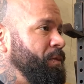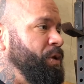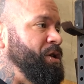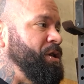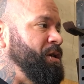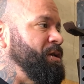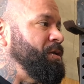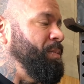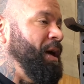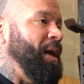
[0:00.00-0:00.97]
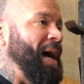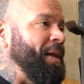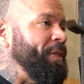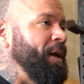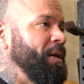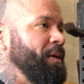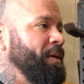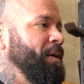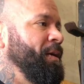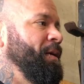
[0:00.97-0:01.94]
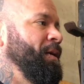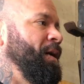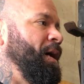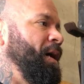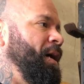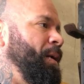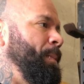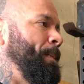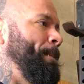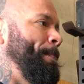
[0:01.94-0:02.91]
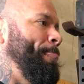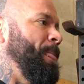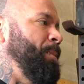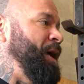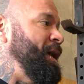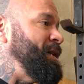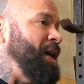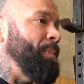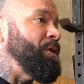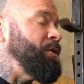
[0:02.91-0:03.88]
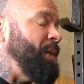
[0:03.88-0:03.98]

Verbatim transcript: which is be an athlete, Um, be an example to